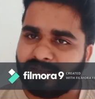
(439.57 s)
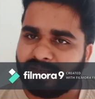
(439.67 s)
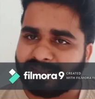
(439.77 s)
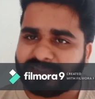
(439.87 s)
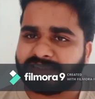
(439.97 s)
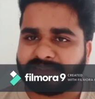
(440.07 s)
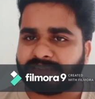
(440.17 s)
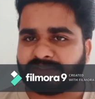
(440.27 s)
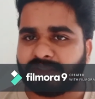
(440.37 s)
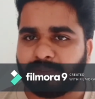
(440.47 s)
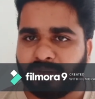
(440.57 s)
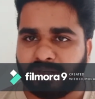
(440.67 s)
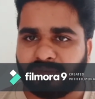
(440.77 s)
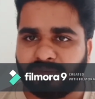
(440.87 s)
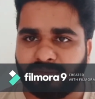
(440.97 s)
resistance from the
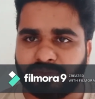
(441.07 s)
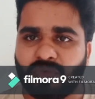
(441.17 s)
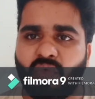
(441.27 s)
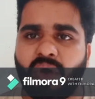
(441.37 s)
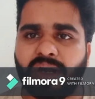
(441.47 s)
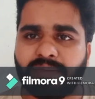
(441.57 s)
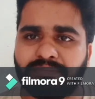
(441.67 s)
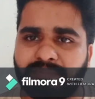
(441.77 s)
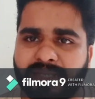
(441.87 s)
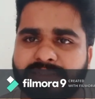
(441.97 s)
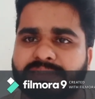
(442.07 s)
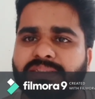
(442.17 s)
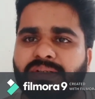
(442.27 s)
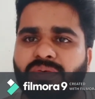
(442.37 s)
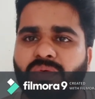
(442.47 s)
part. So what
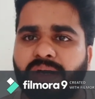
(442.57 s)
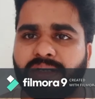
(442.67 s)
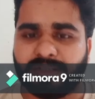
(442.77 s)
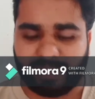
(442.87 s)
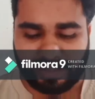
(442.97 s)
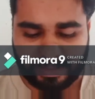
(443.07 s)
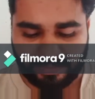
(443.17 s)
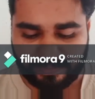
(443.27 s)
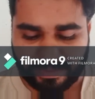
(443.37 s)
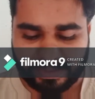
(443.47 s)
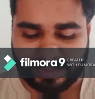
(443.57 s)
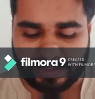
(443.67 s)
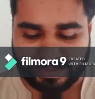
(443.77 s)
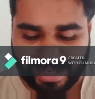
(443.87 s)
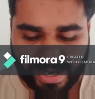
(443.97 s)
makes, what kind of
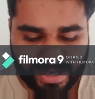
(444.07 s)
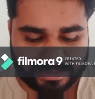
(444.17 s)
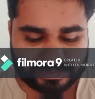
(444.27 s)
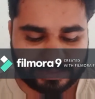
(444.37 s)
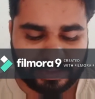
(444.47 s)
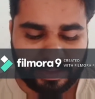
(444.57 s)
DNA it has